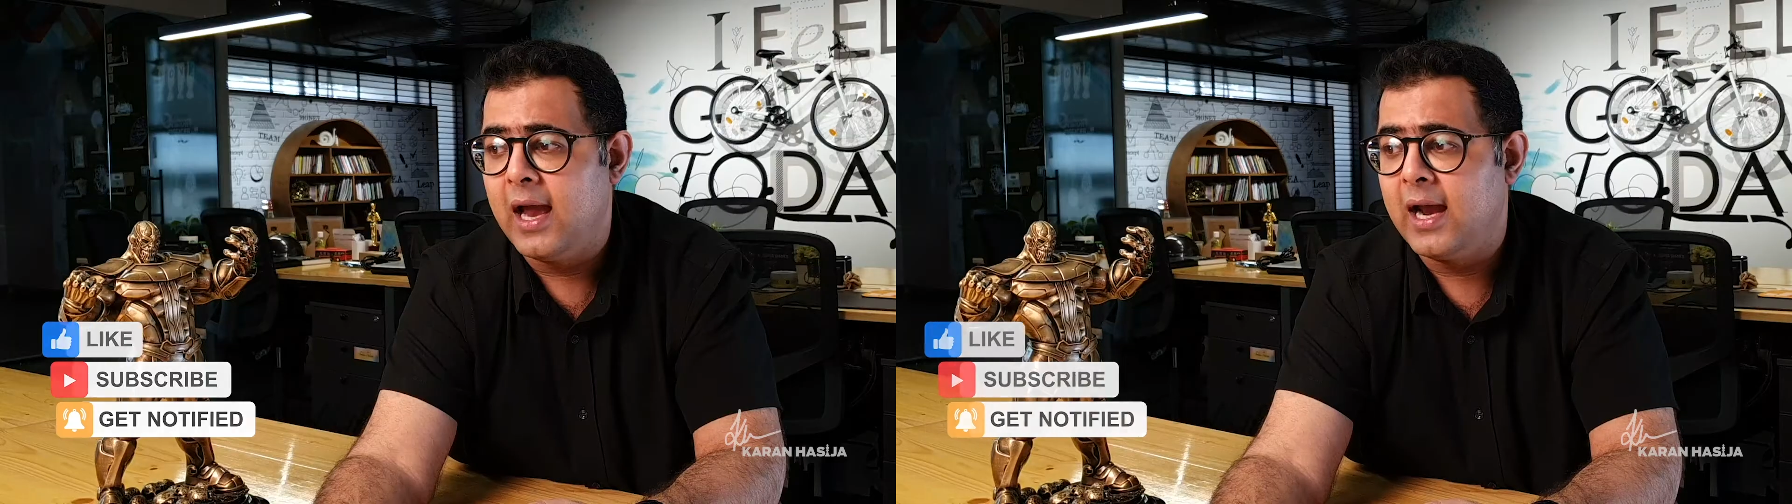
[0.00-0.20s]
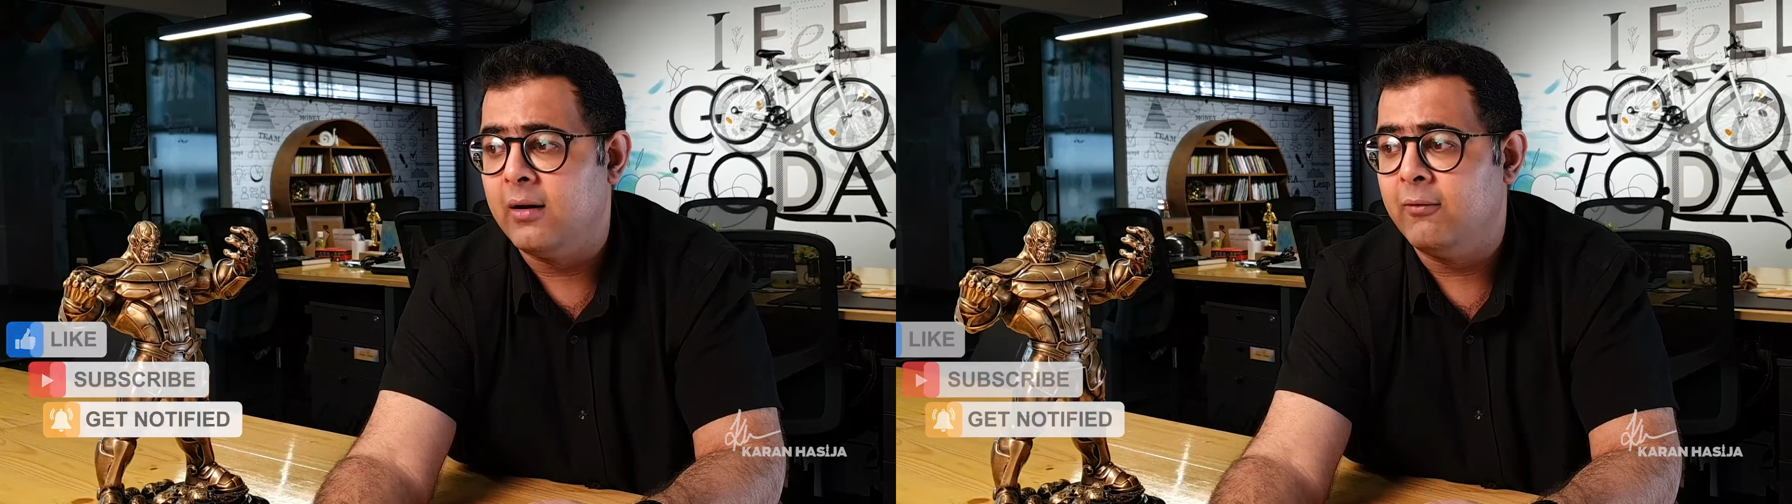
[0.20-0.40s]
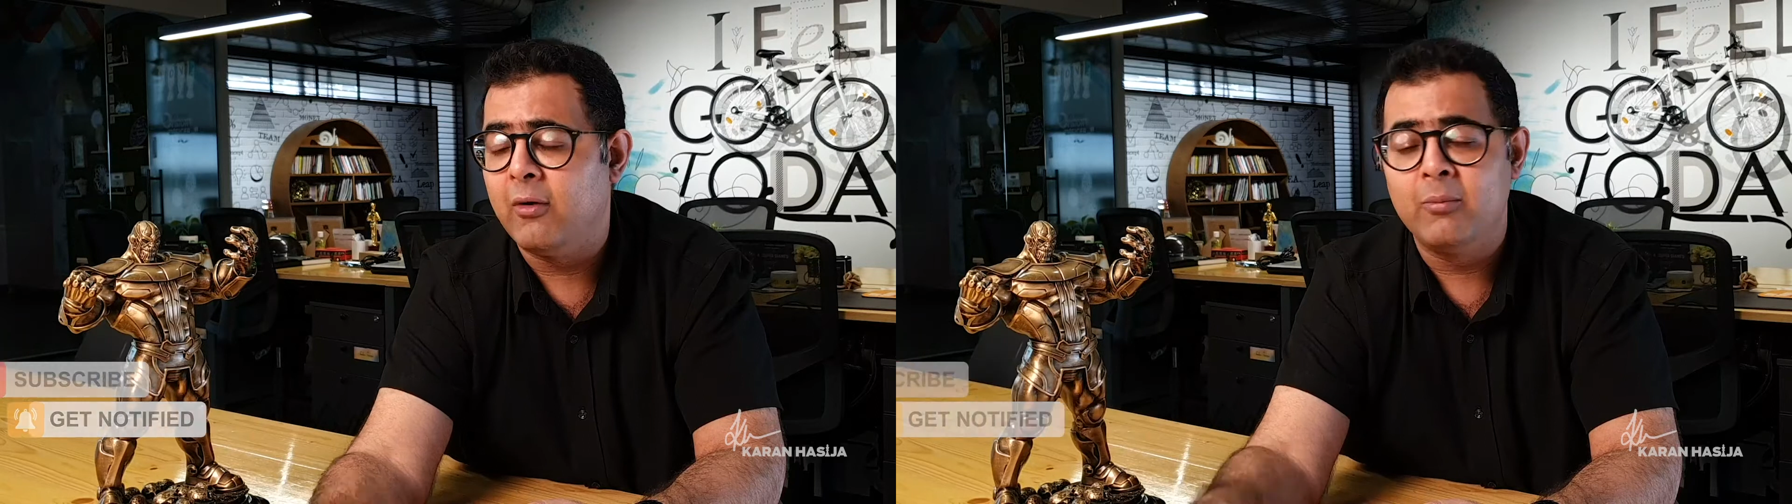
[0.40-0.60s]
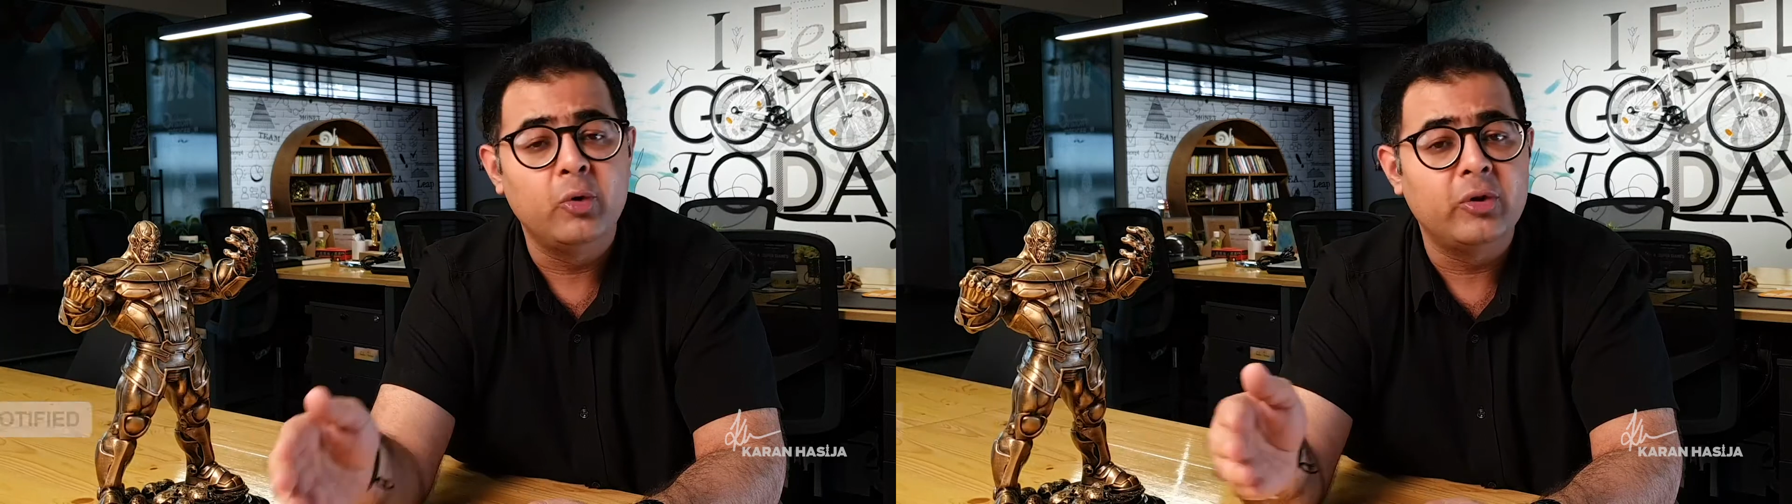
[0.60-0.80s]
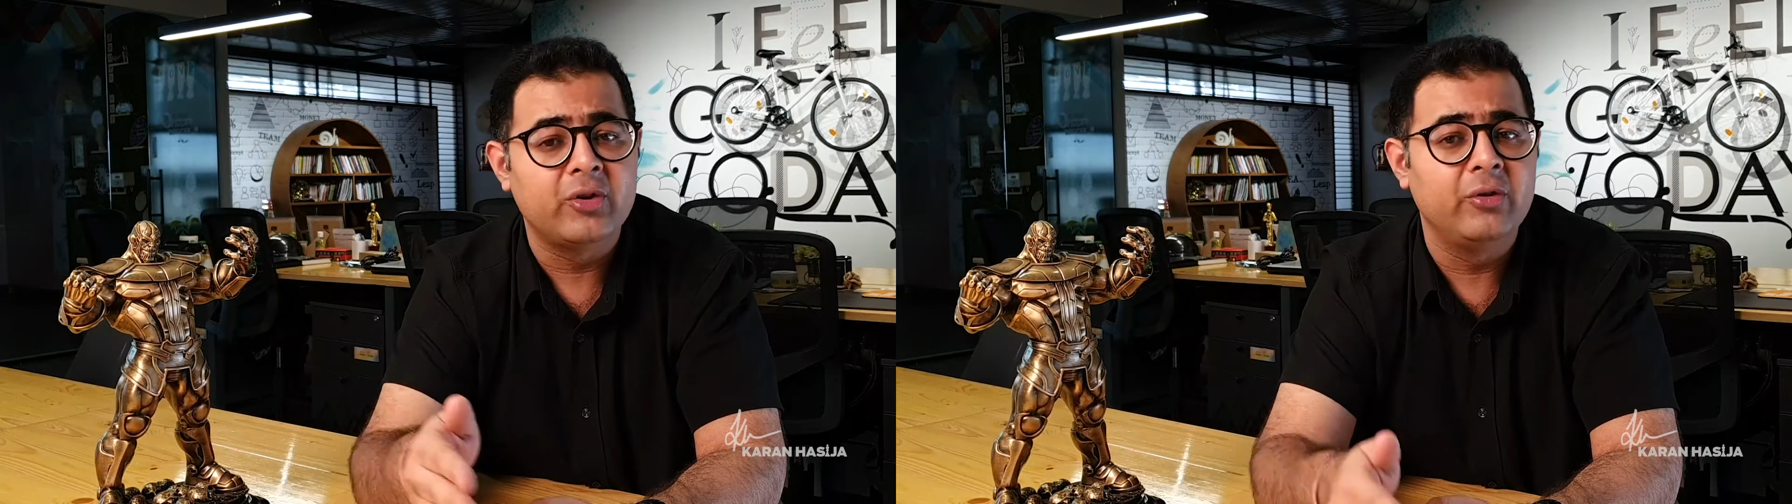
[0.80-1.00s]
and from
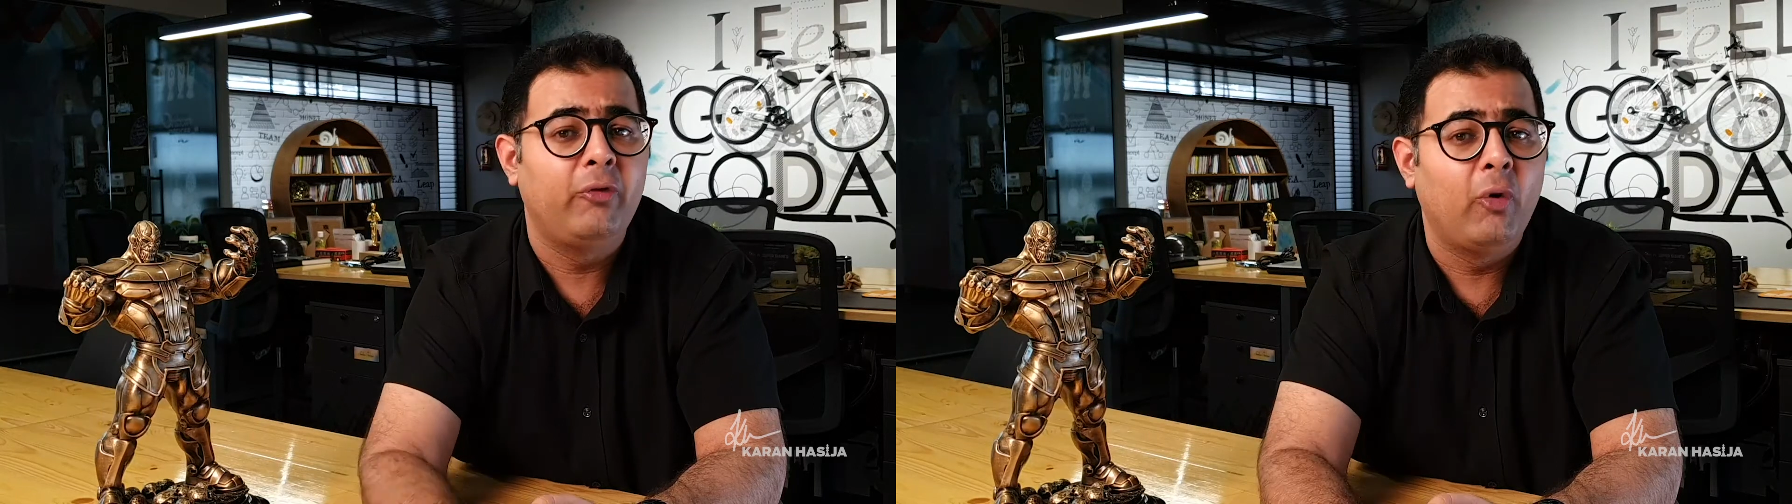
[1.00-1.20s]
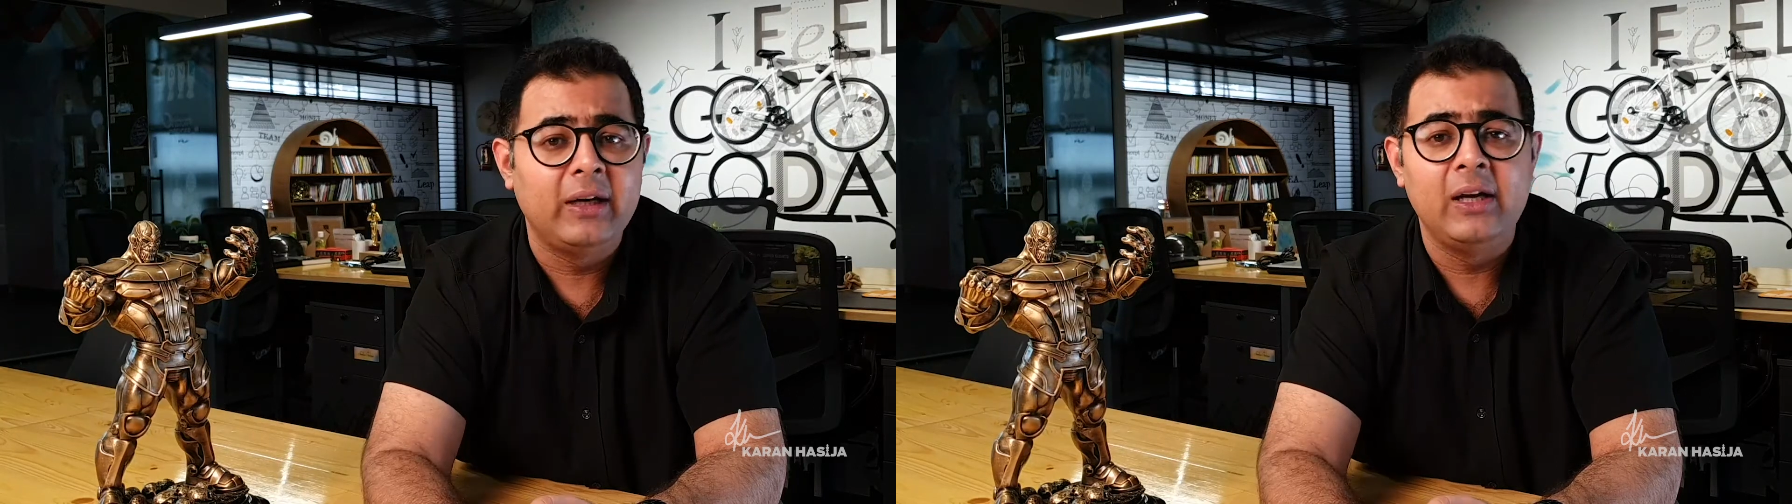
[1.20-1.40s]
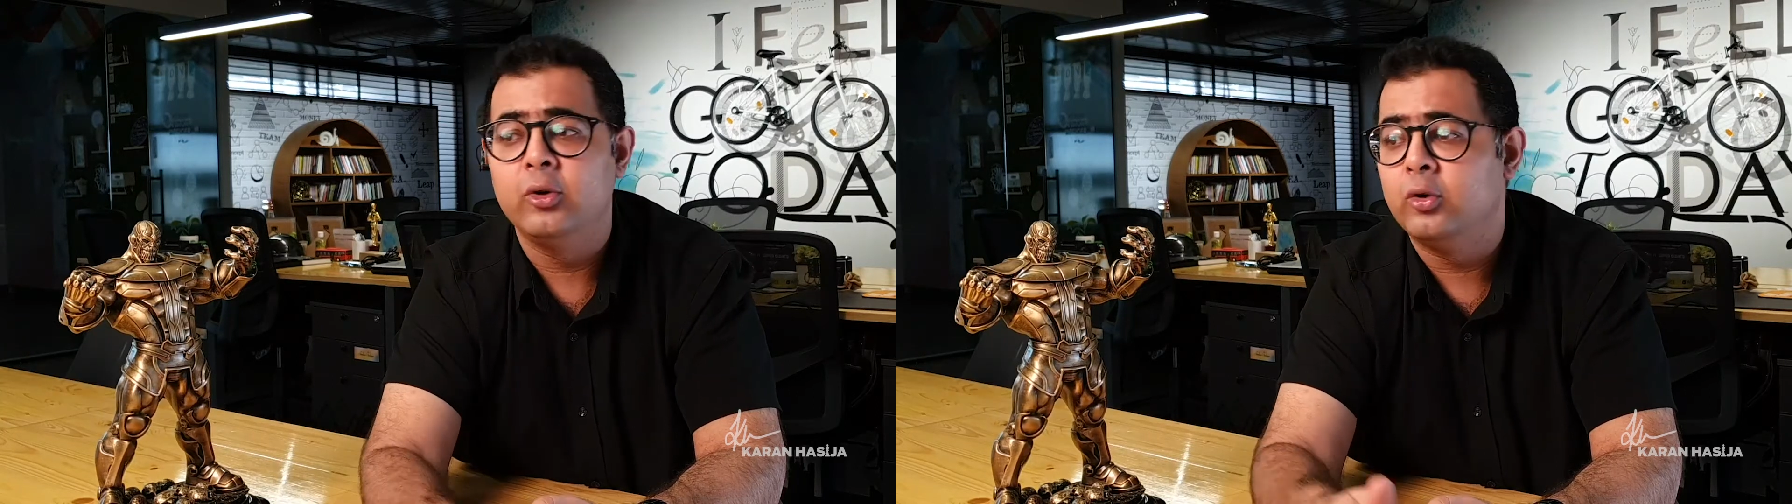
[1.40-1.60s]
2014 to